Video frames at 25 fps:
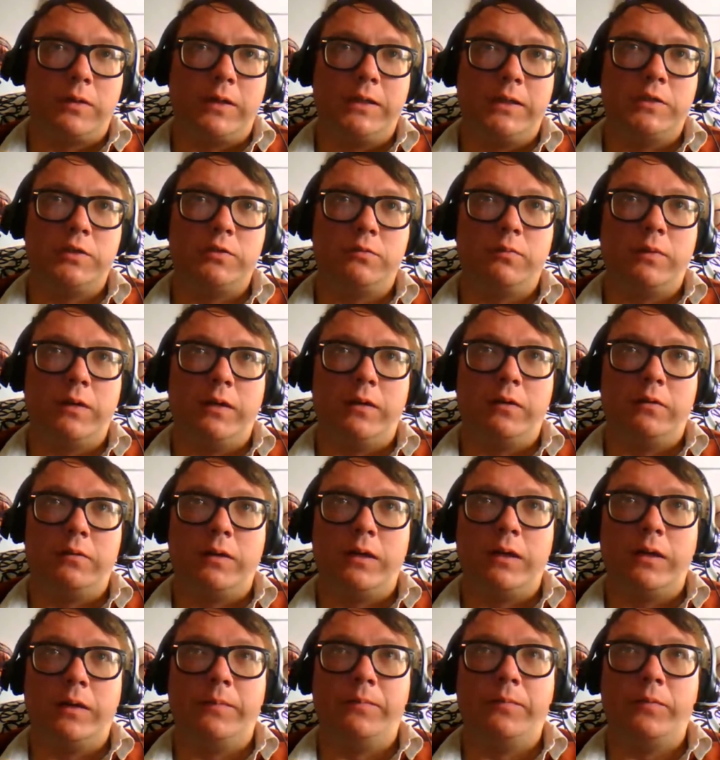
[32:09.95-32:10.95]
right? Where
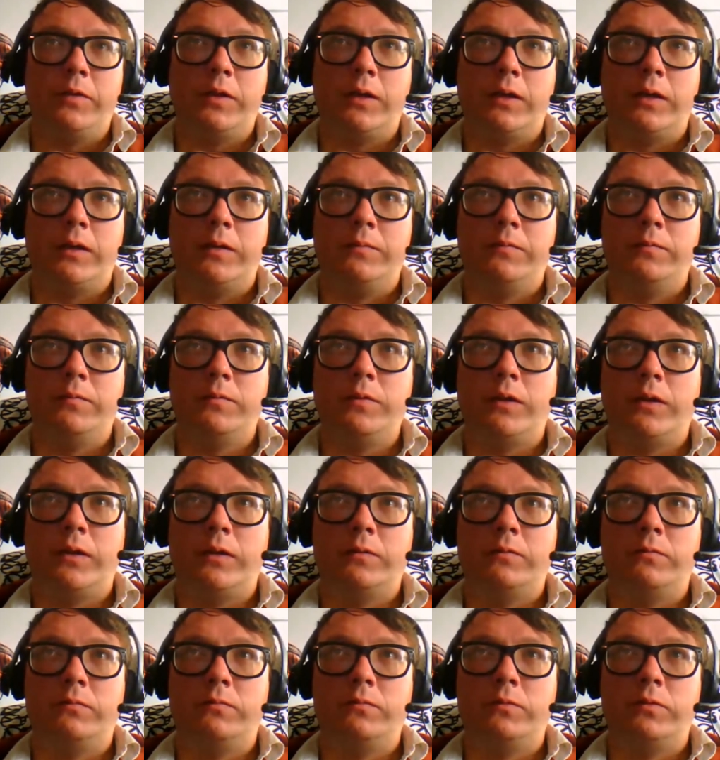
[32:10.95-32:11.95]
um, um, uh,
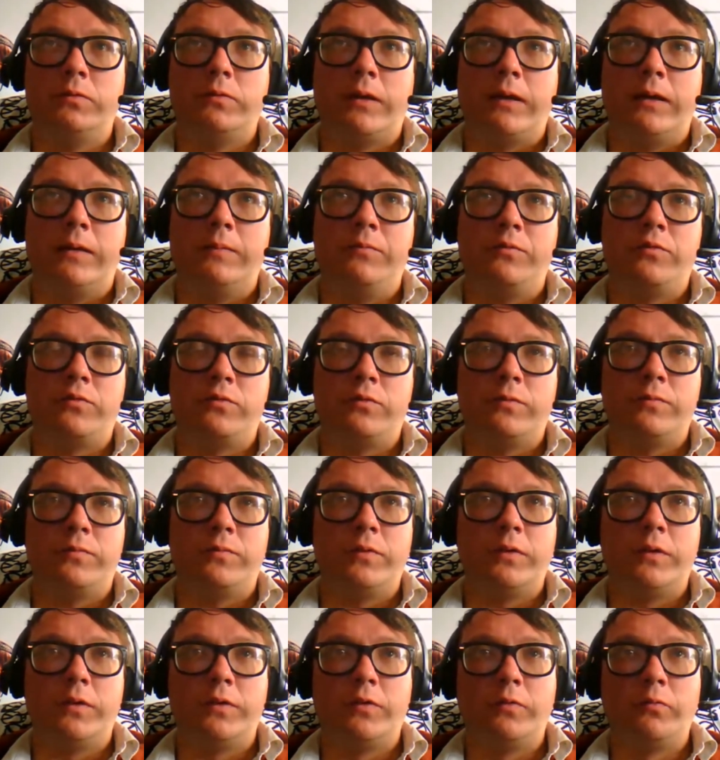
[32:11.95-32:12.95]
you have sort of
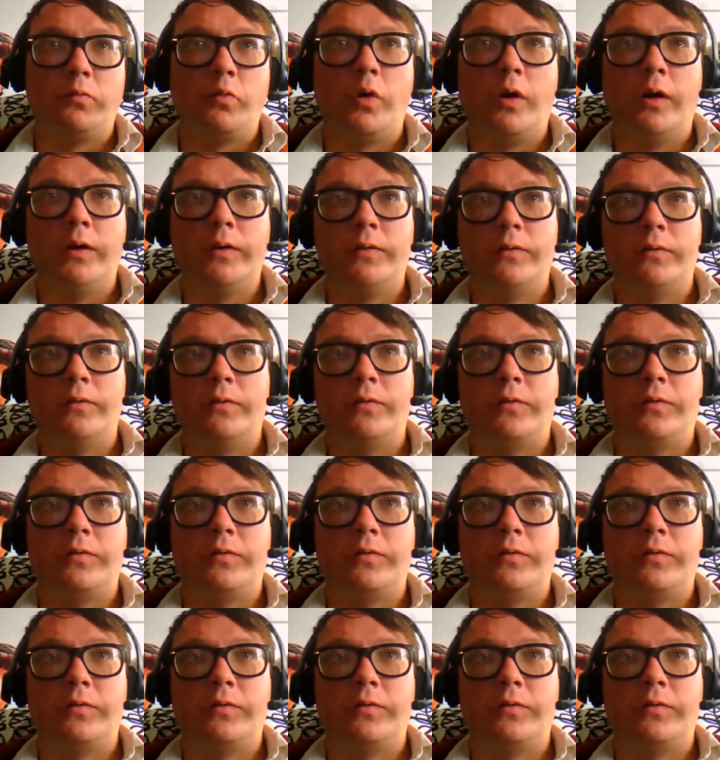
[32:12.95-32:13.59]
the the one